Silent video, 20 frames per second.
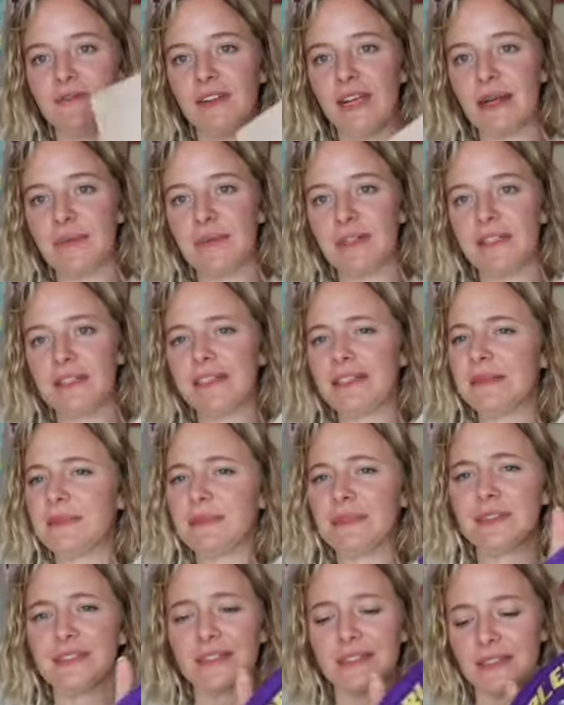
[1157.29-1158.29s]
fabric that
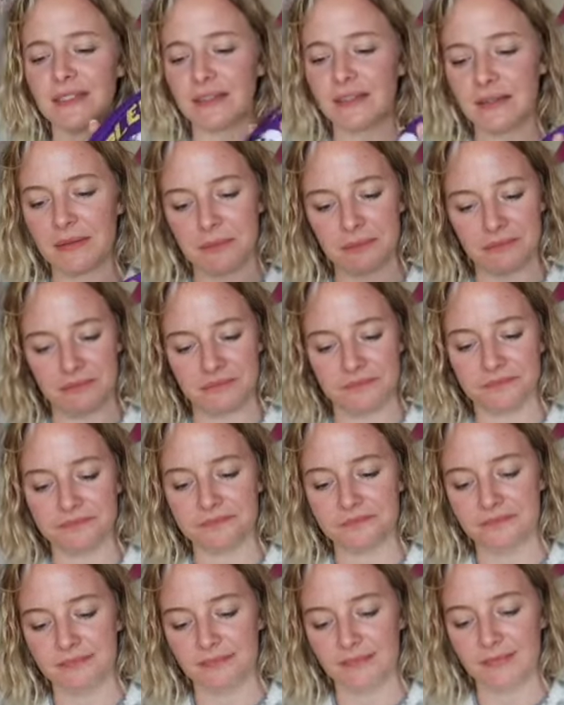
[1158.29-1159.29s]
was like
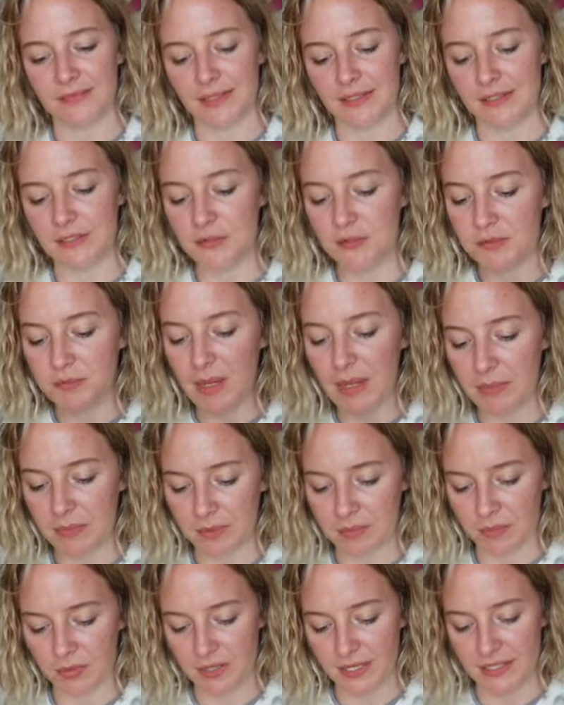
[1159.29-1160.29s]

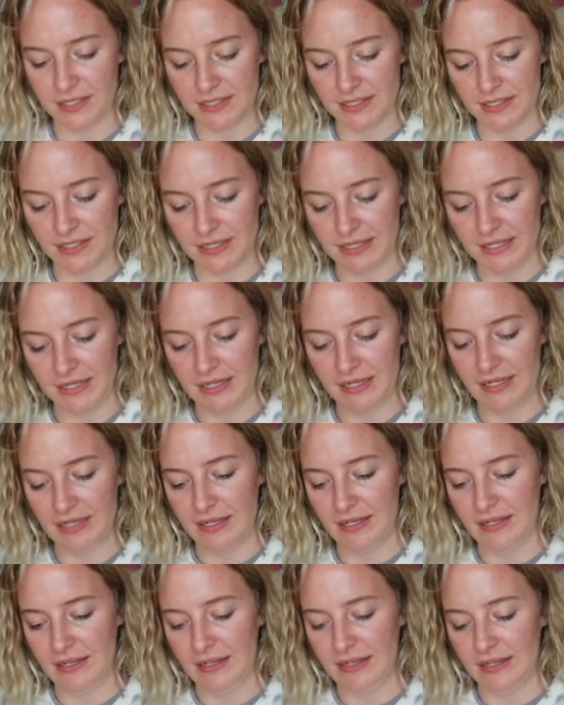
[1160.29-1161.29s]
newspaper print
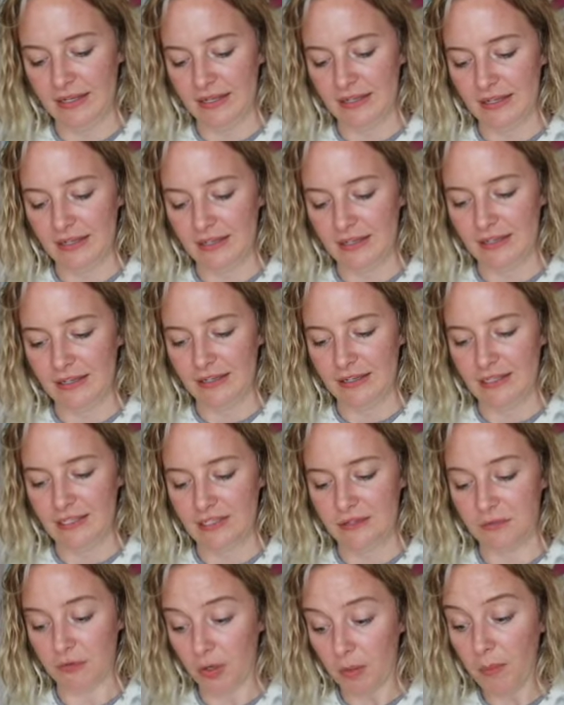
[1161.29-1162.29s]

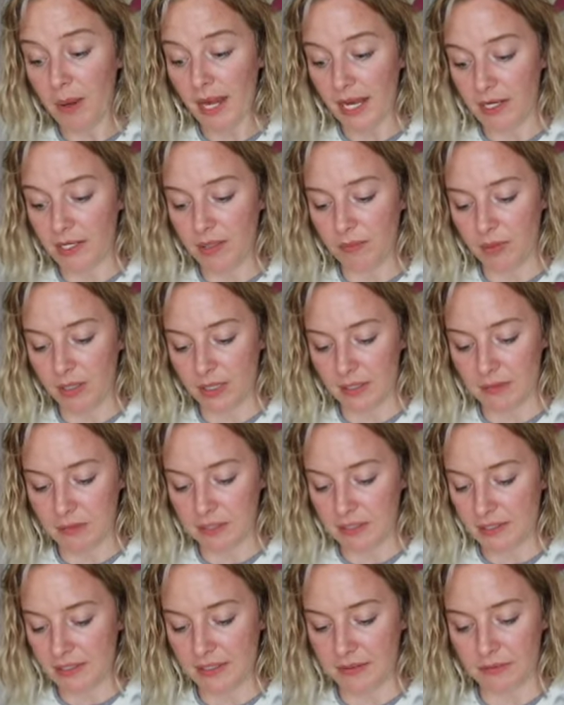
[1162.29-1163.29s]
from a Harry Potter
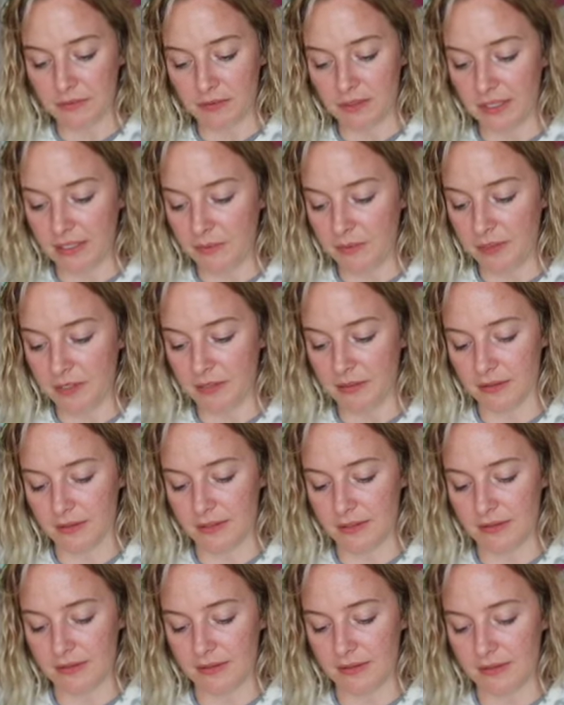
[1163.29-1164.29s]
book. They're really
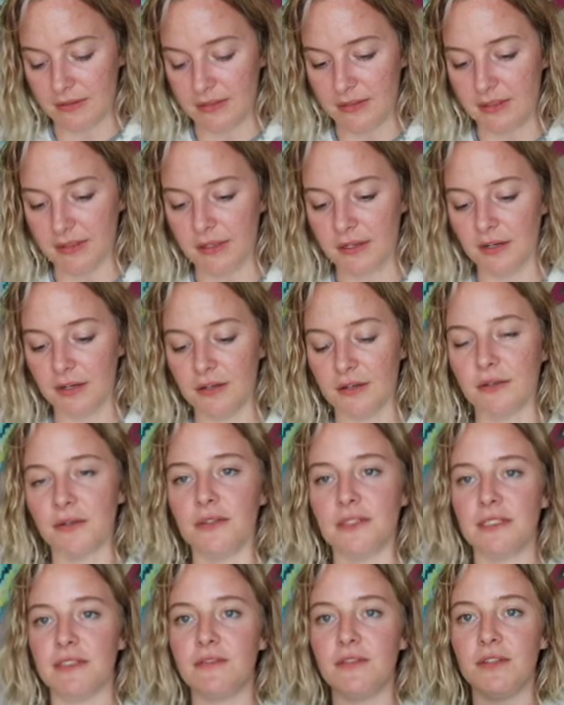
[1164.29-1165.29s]
weird
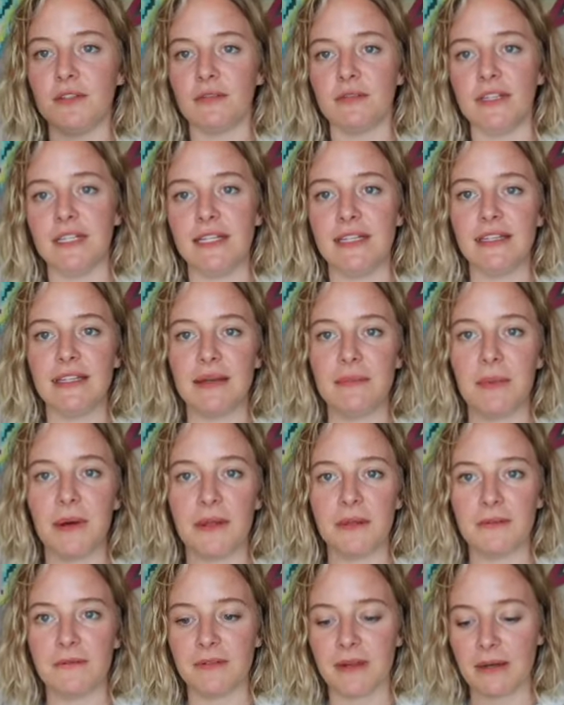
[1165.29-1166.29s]
articles if you're reading them
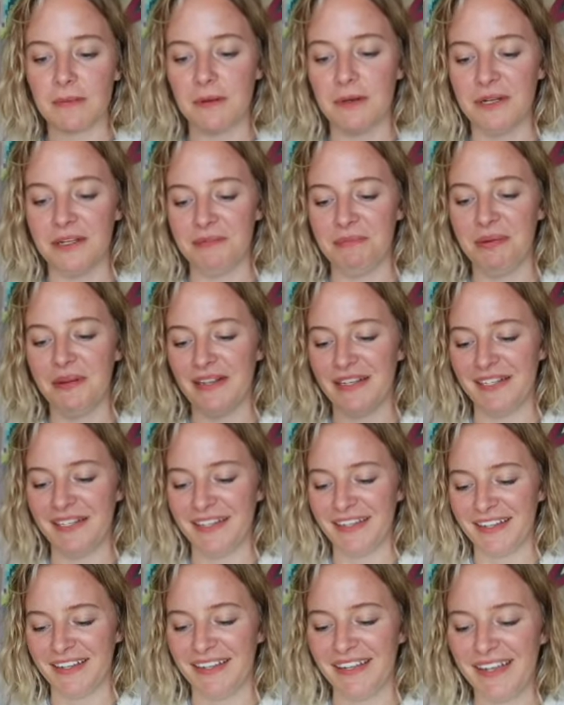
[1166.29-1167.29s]
on the fabric, but
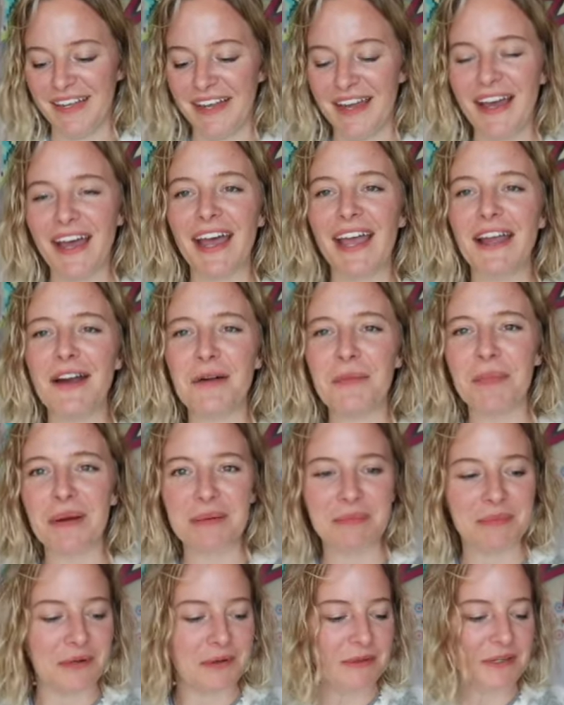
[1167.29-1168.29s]
I hope
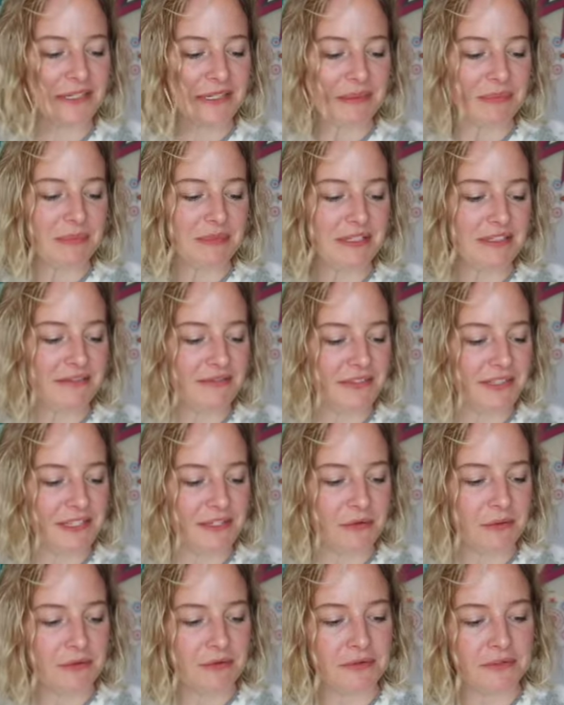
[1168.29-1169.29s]
I broke it up enough that
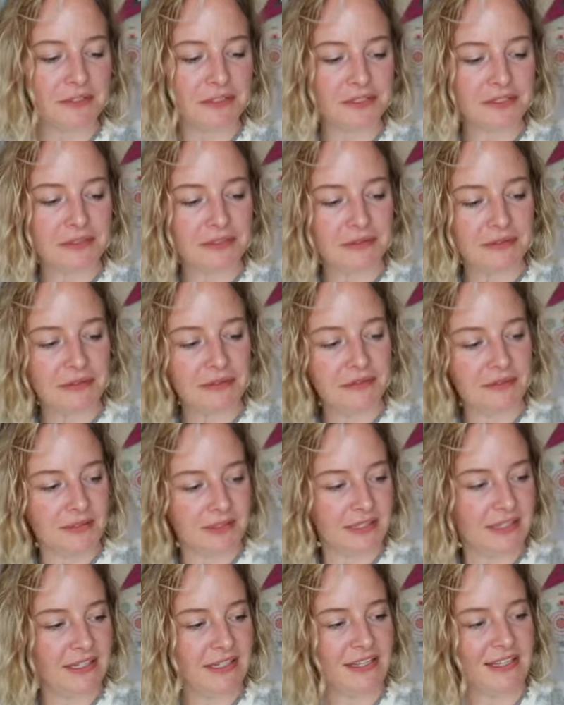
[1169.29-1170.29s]
no one will look too
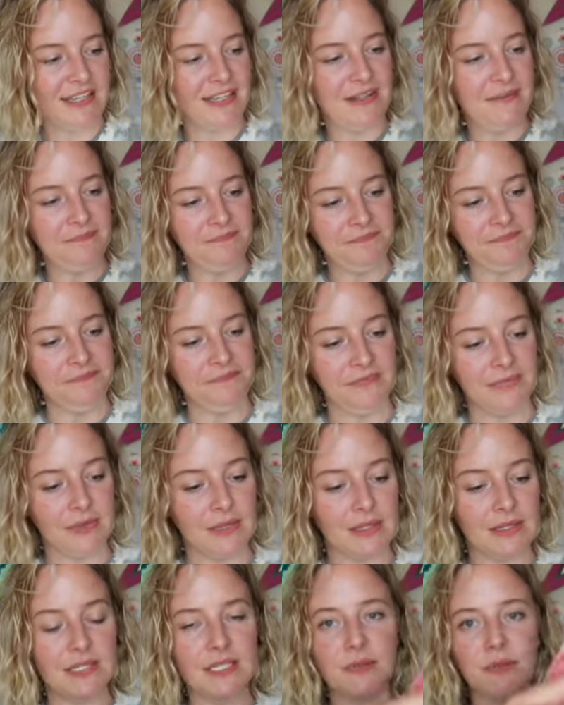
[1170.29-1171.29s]
closely.
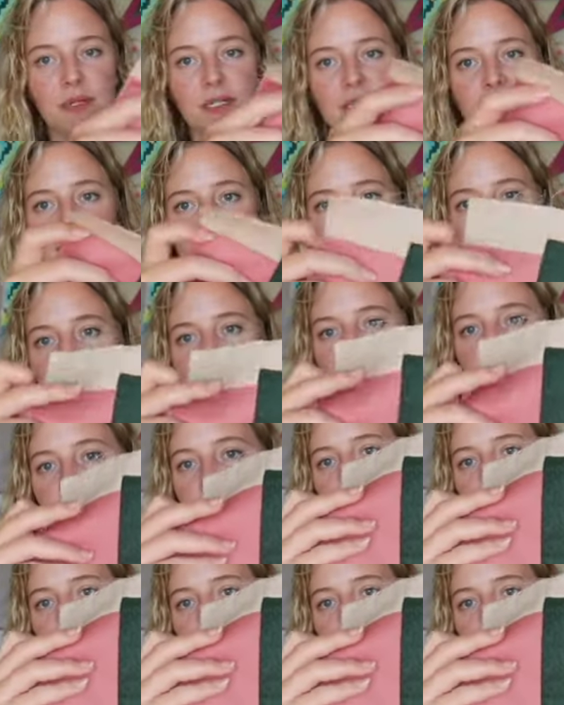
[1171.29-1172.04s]
This one is the first